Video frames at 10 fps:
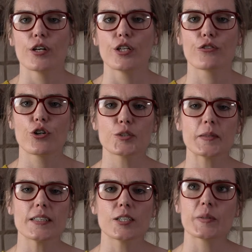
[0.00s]
You've got to be
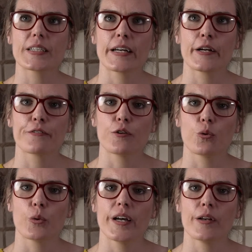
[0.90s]
a little bit careful
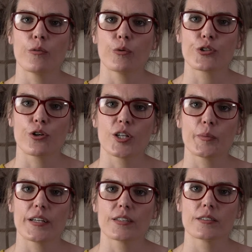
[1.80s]
when we're talking
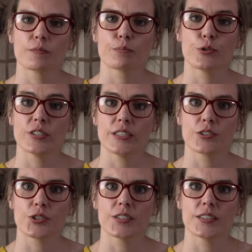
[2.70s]
about protein
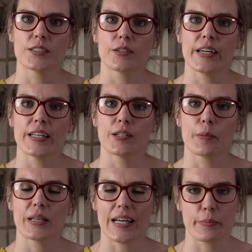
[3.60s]
sources in
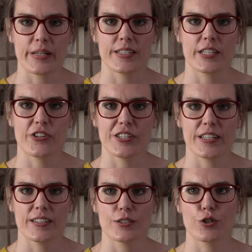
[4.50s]
plant-based ingredients.